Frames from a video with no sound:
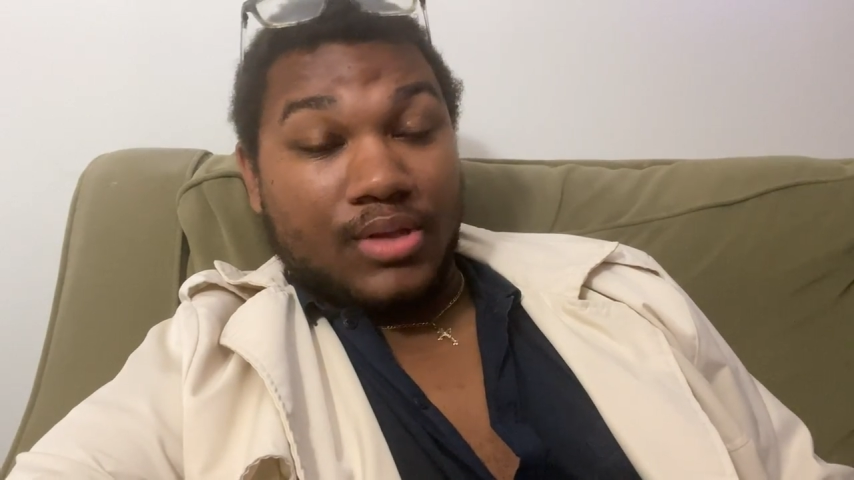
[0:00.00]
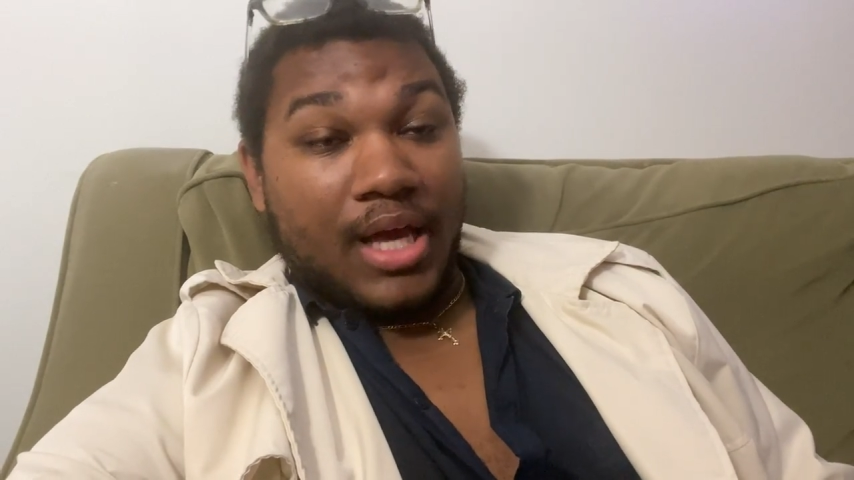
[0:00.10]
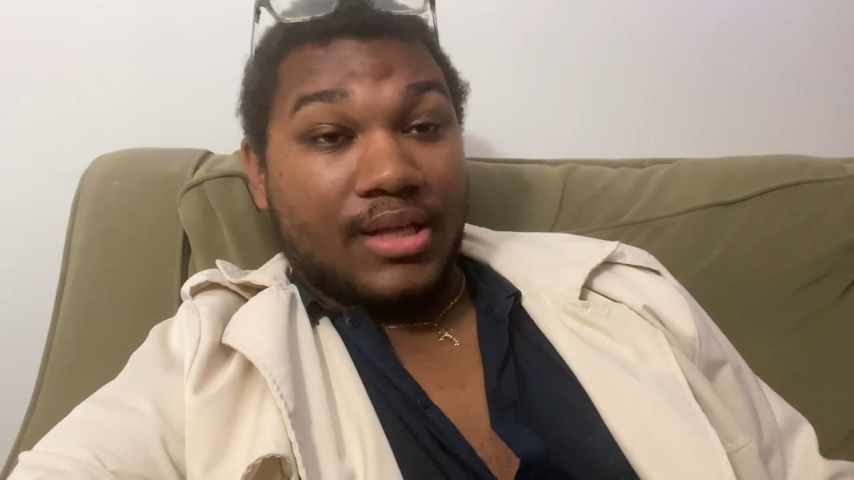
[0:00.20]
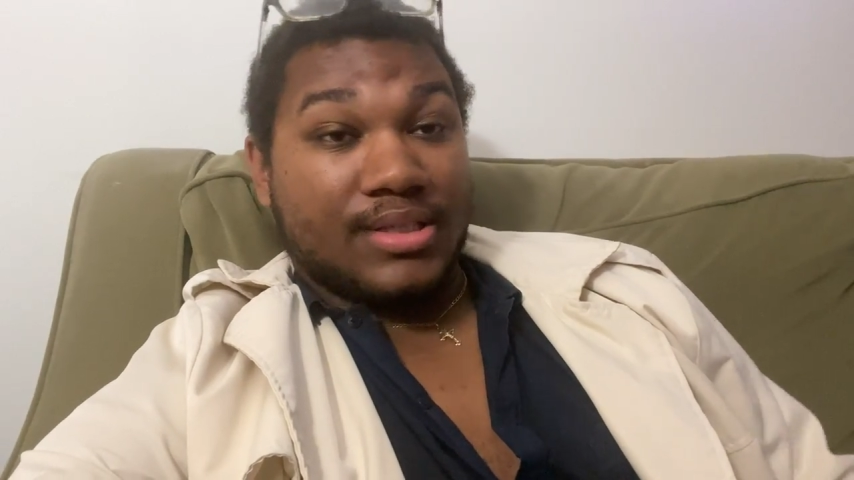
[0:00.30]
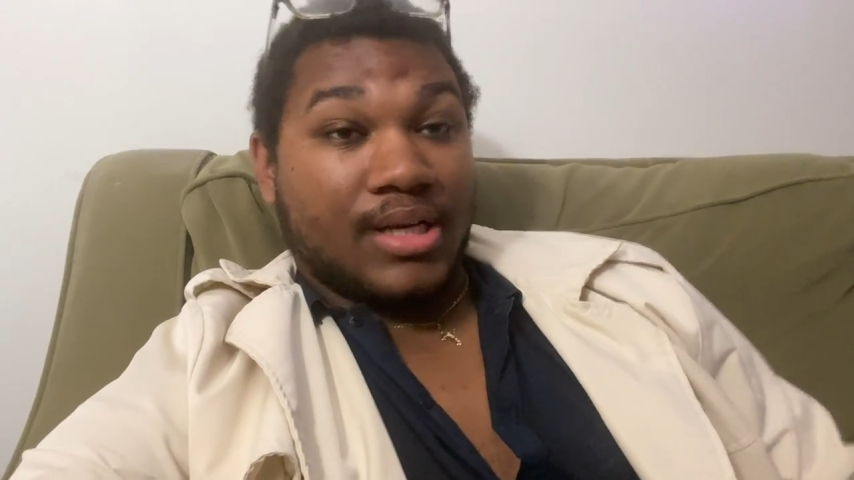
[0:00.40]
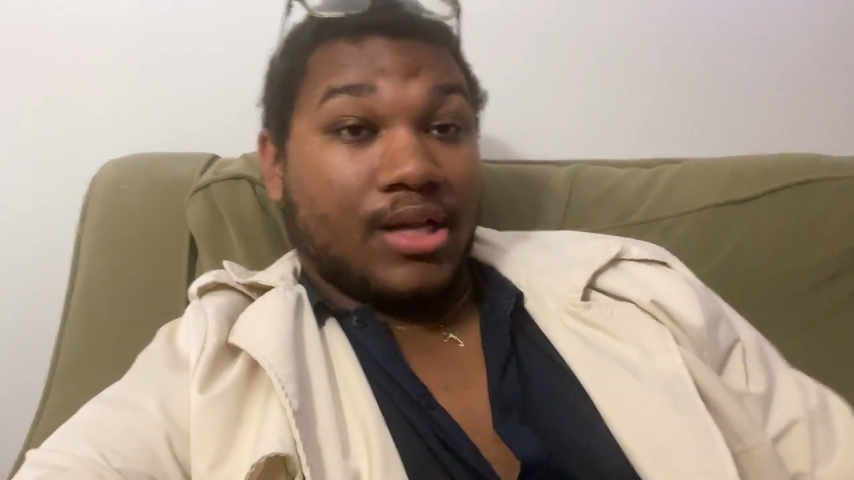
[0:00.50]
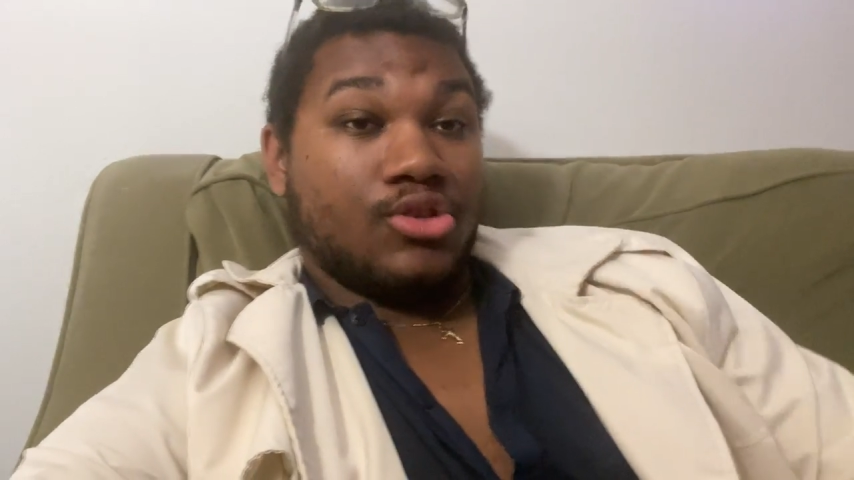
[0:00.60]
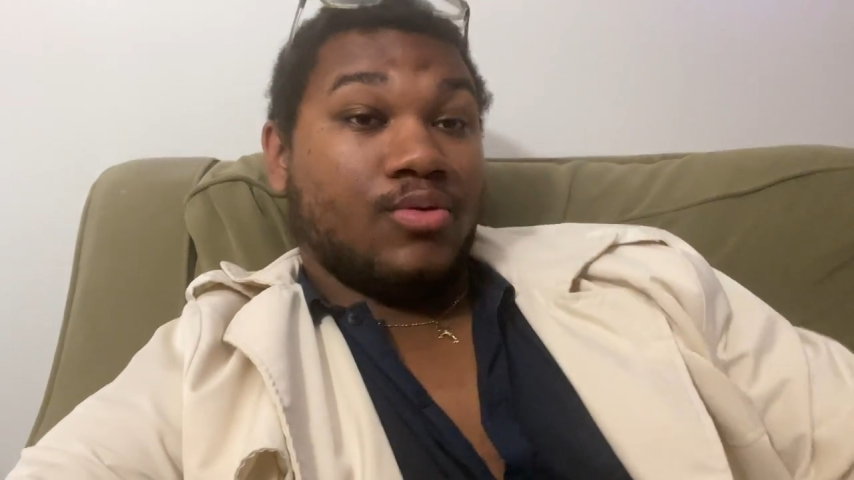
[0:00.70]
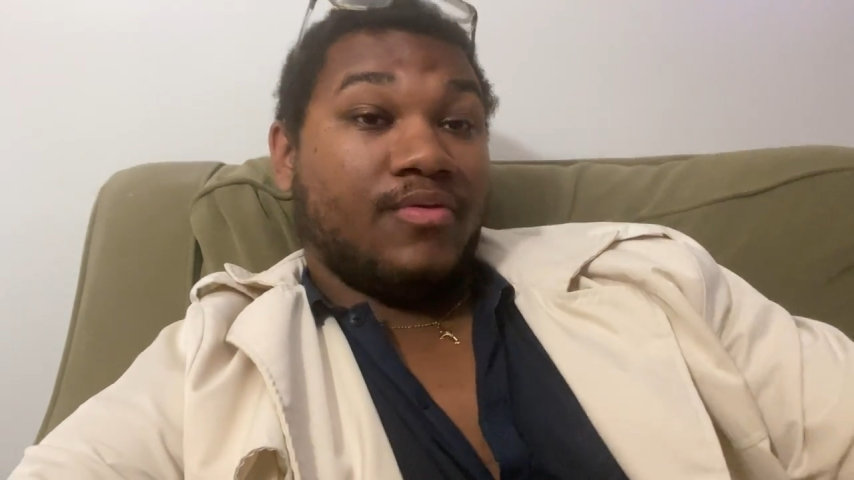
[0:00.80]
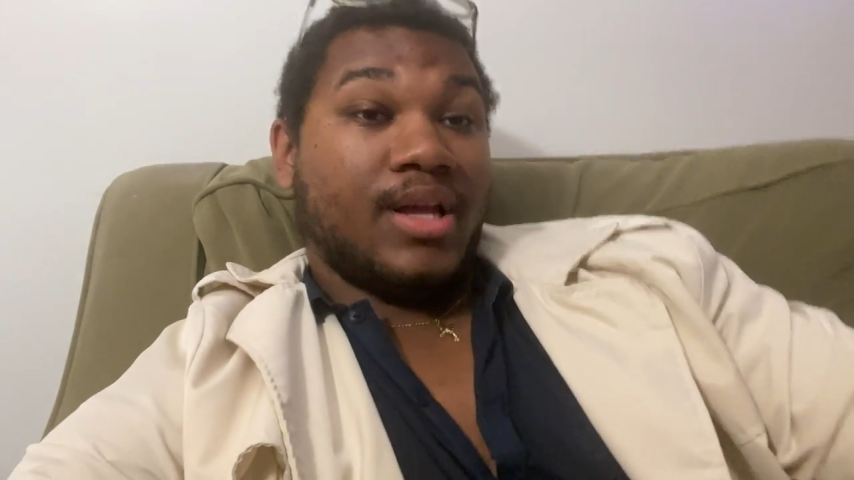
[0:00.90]
they decided
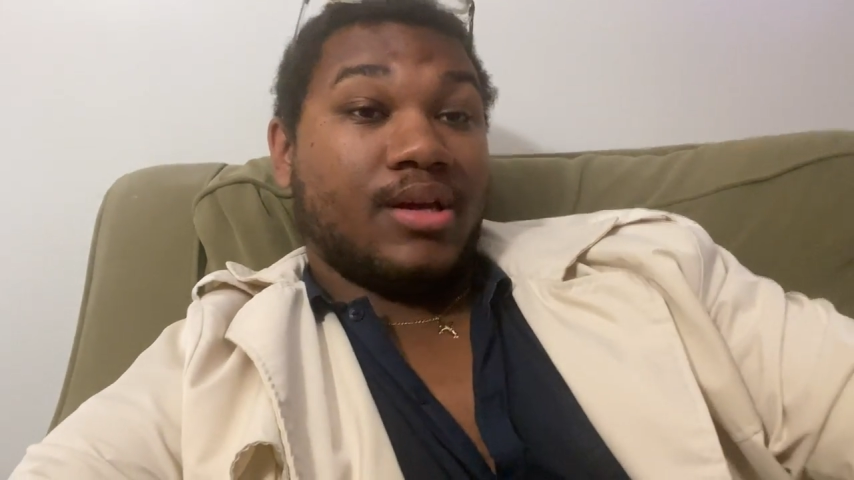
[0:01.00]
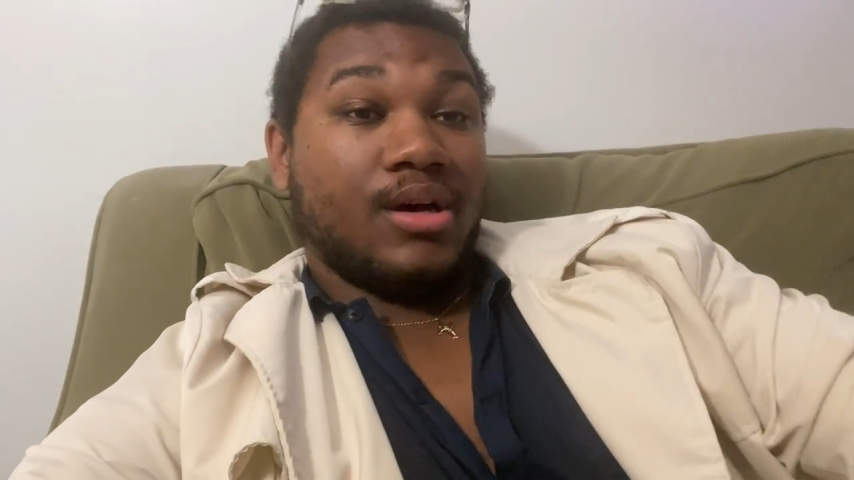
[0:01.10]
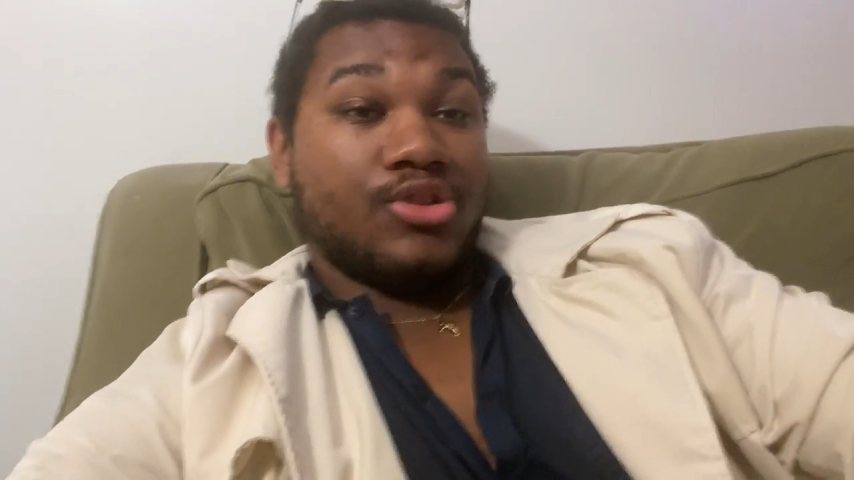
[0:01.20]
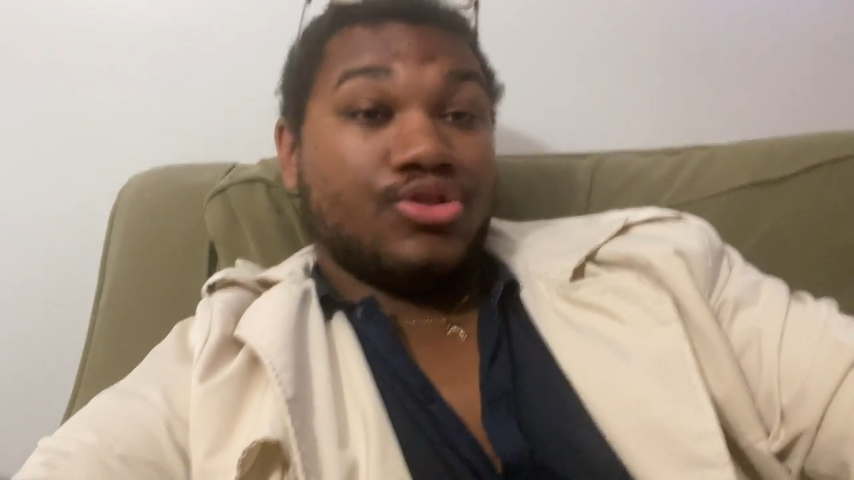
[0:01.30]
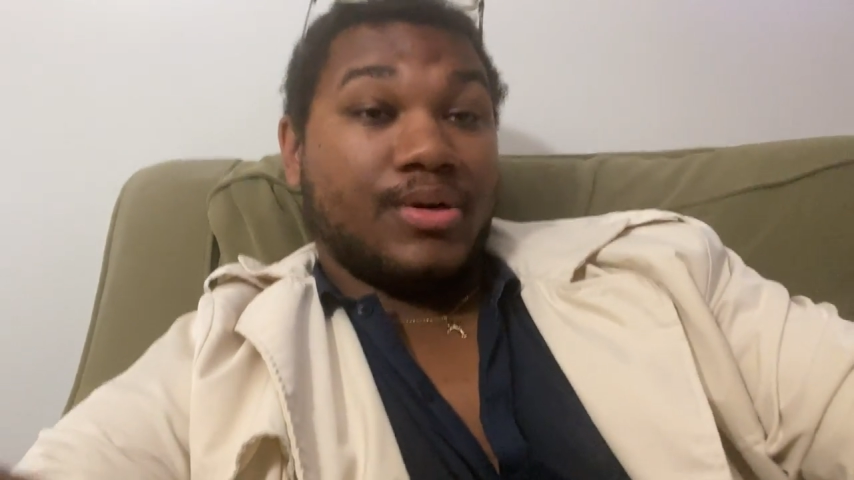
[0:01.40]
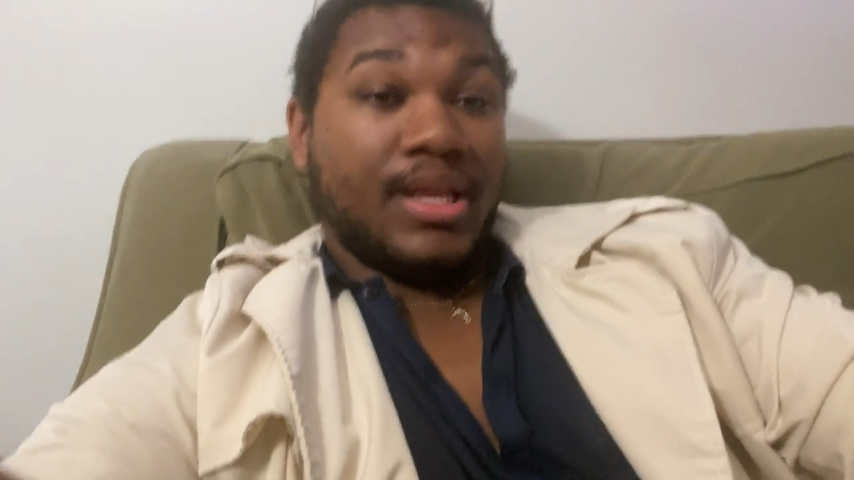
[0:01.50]
to invade a country